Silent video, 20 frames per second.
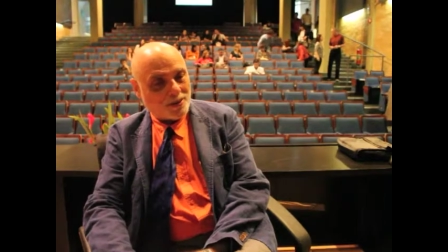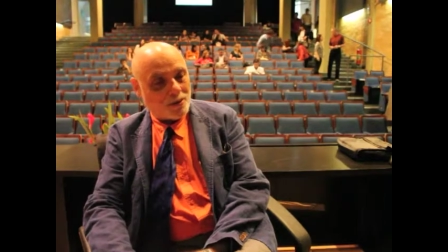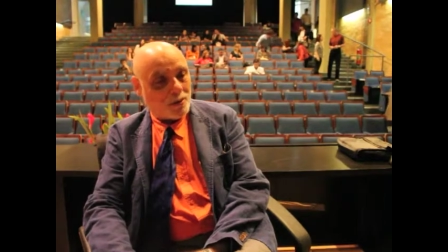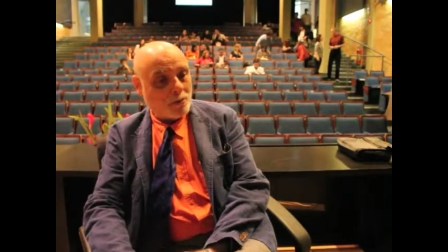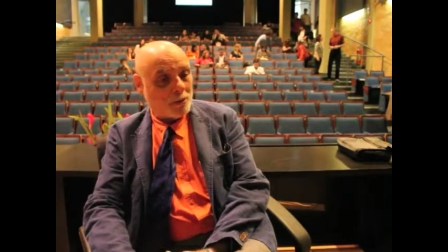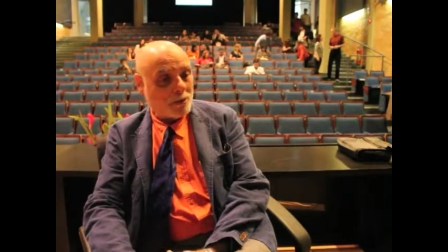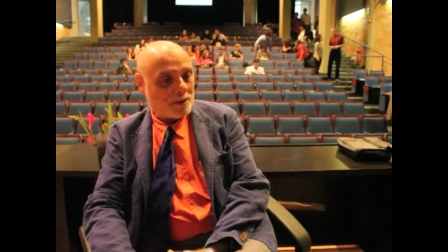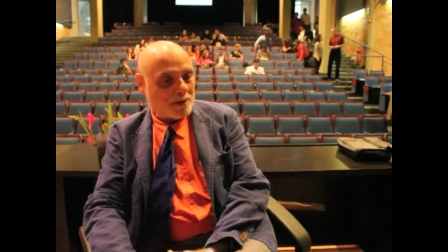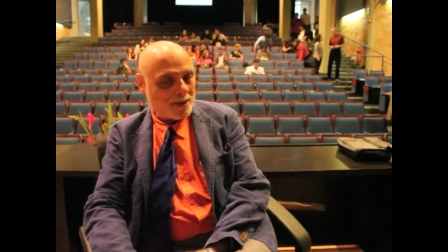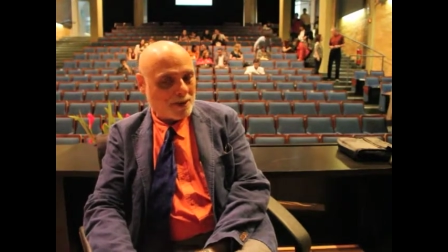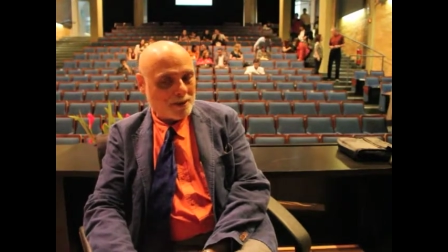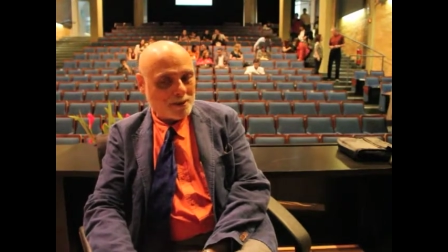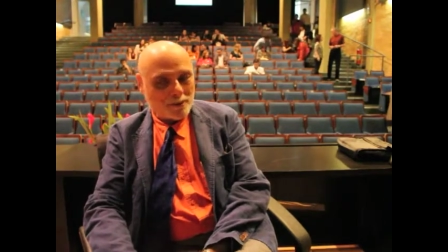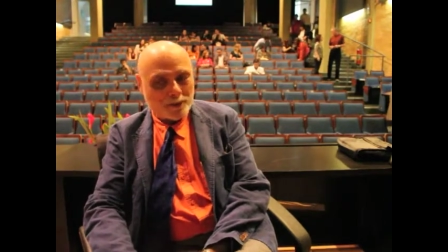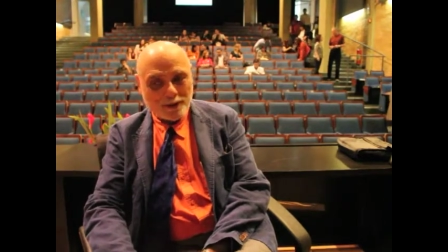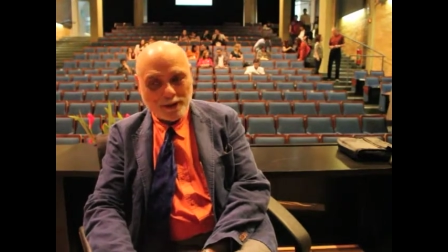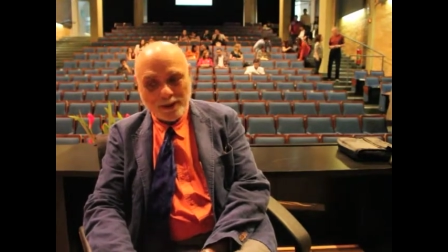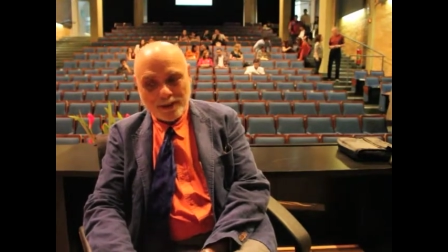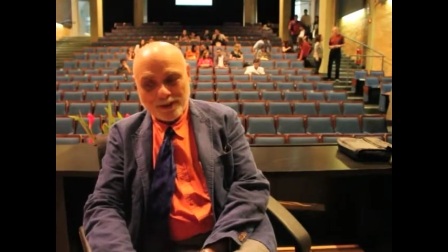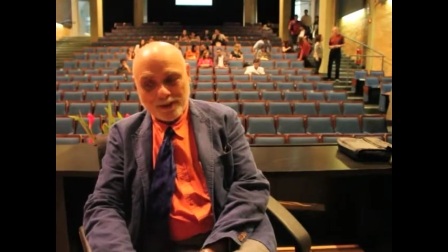or we think
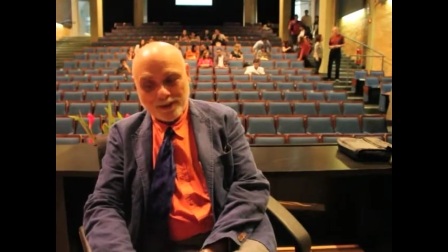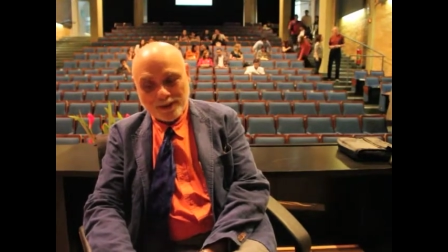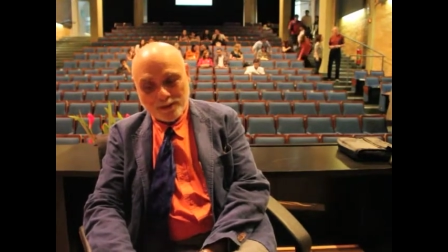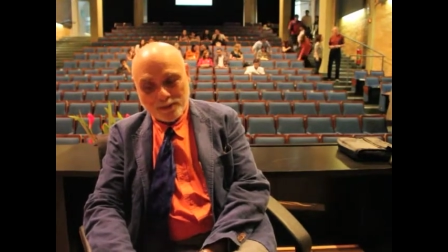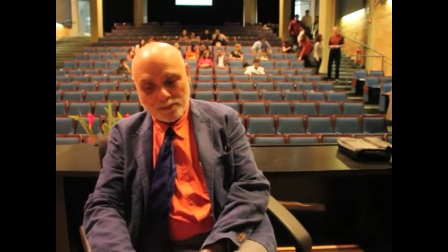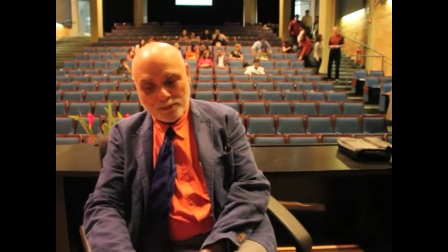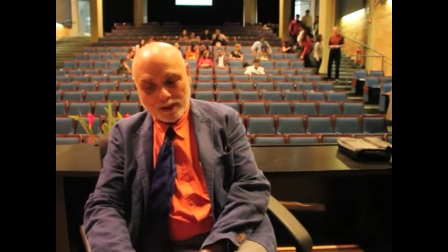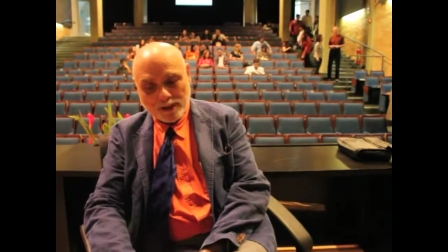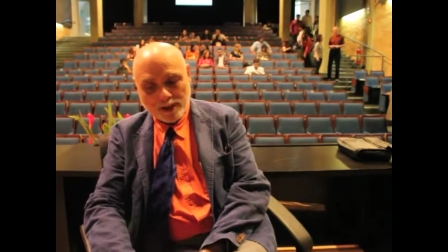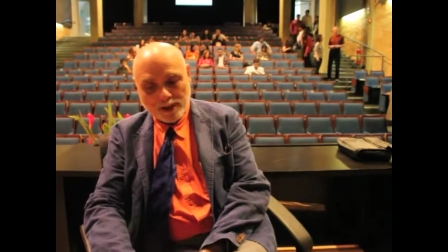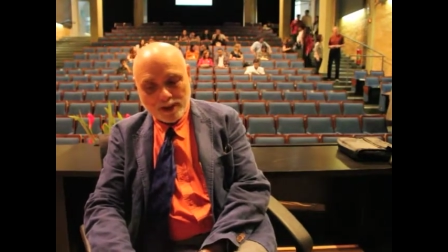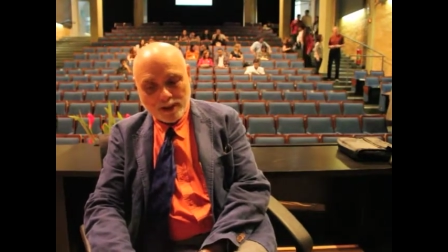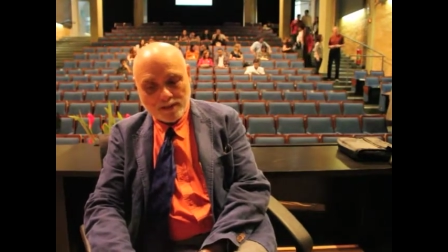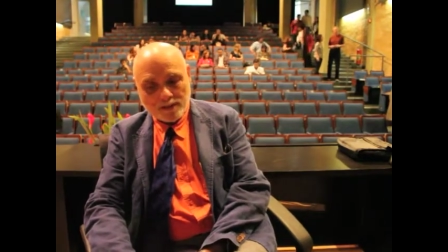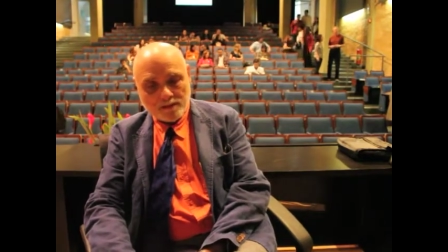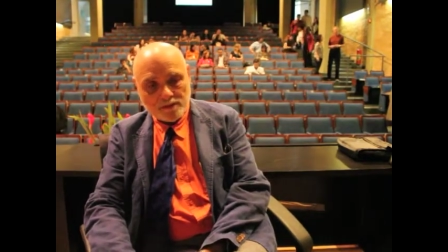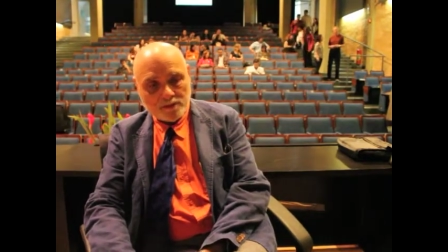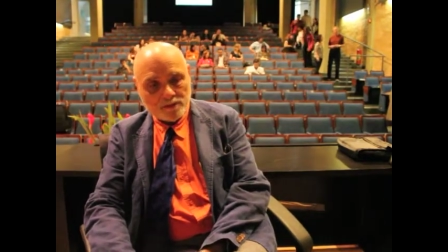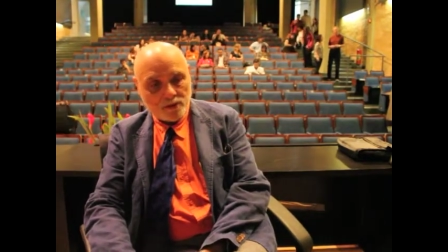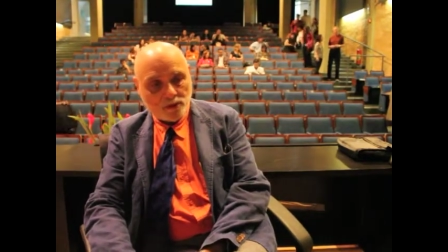we'd like it to
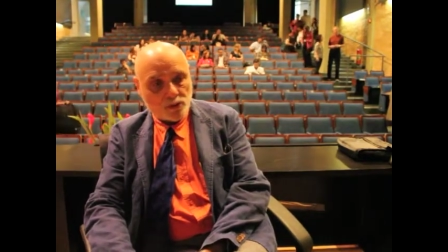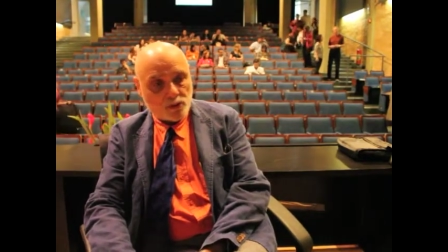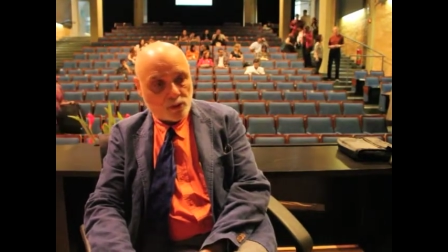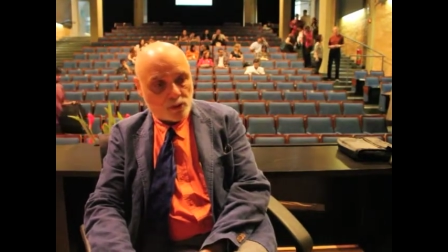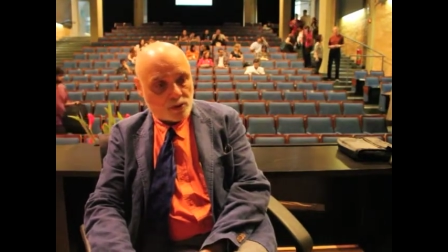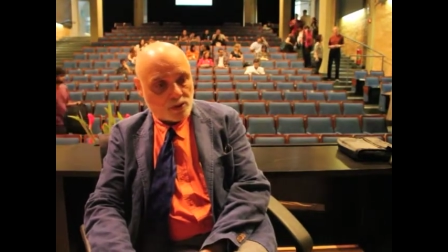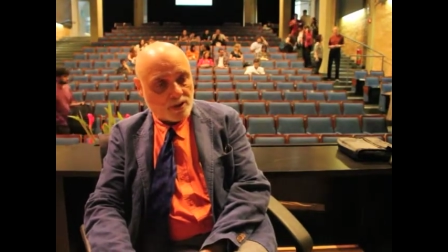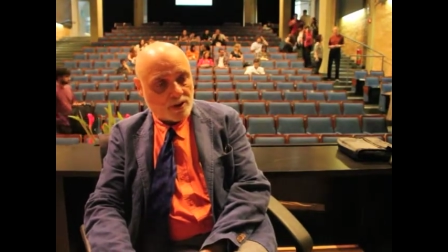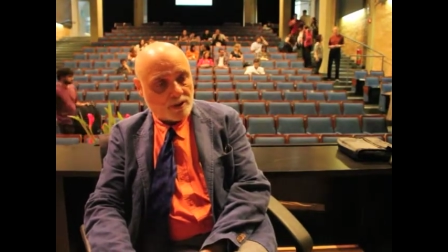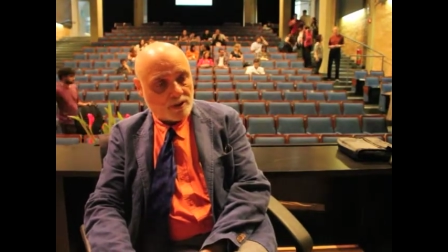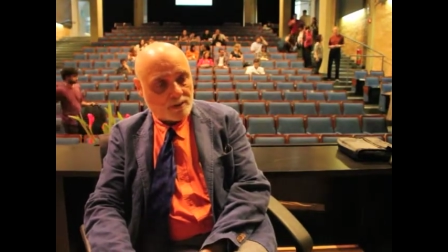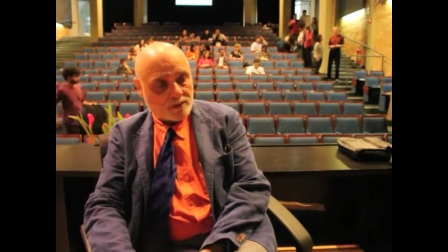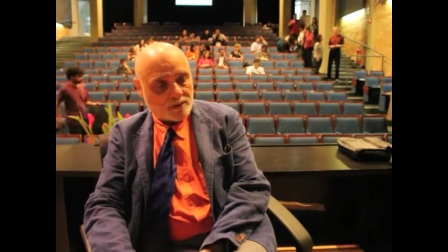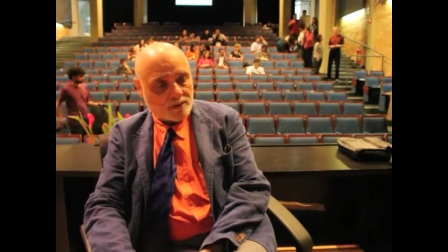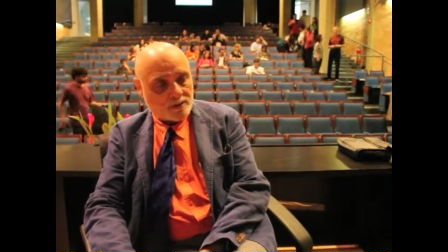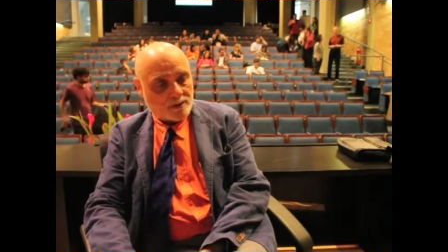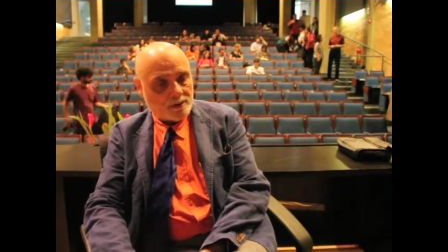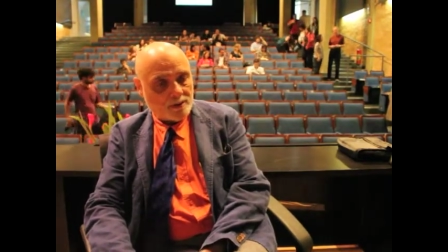behave, using